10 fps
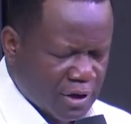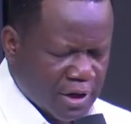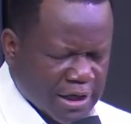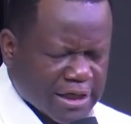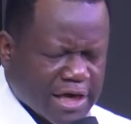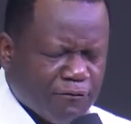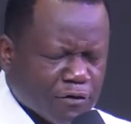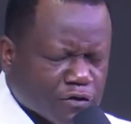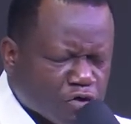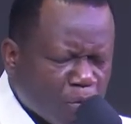He gave us
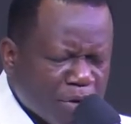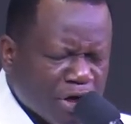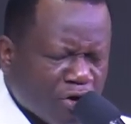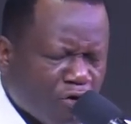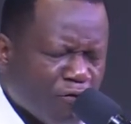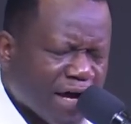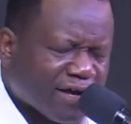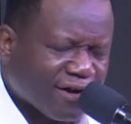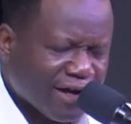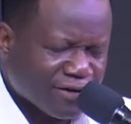dominion over
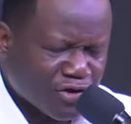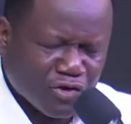creation,